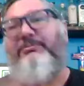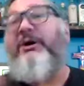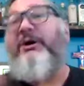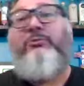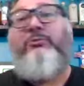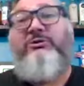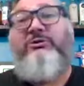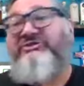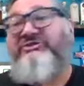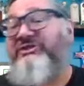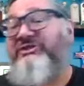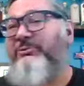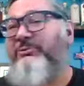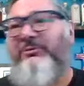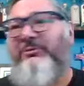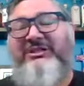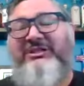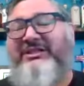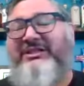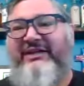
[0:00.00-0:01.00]
But we'll see
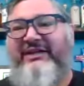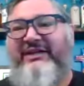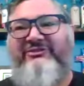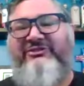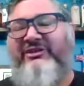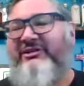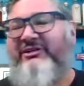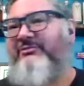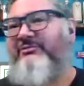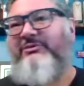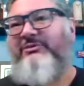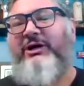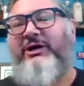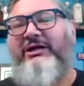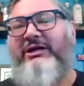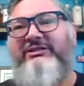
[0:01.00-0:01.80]
when we taste it, what it